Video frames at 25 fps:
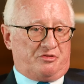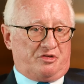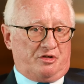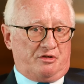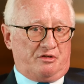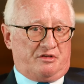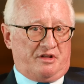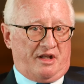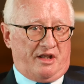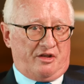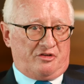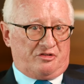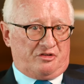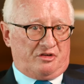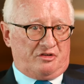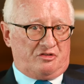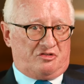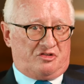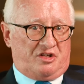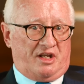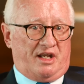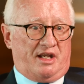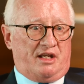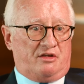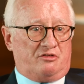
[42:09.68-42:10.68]

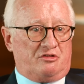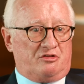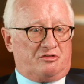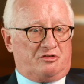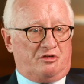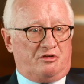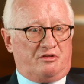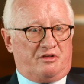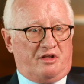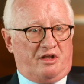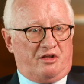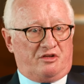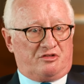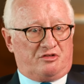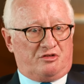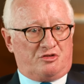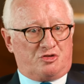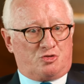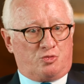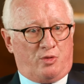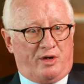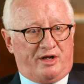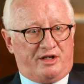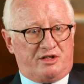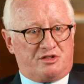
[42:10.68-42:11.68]
2010 to
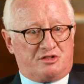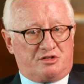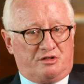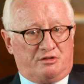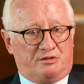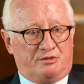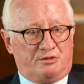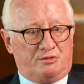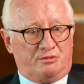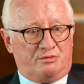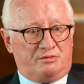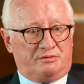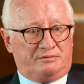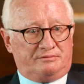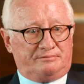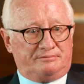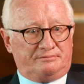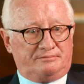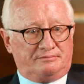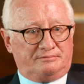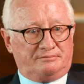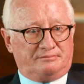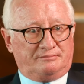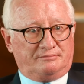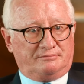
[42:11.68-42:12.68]
2022,
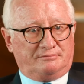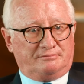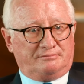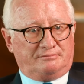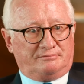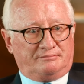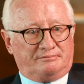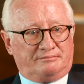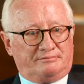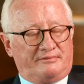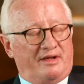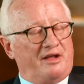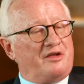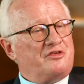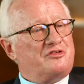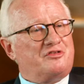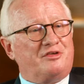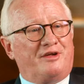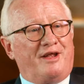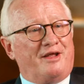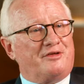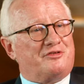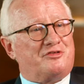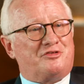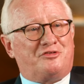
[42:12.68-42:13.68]
it's
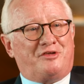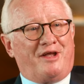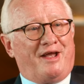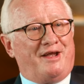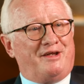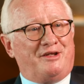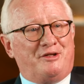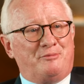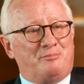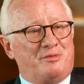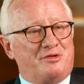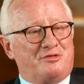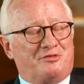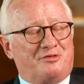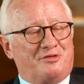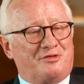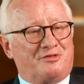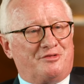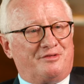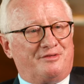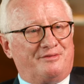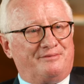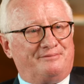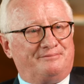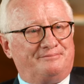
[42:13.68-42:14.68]
an outstanding
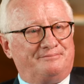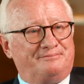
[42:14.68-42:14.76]
business.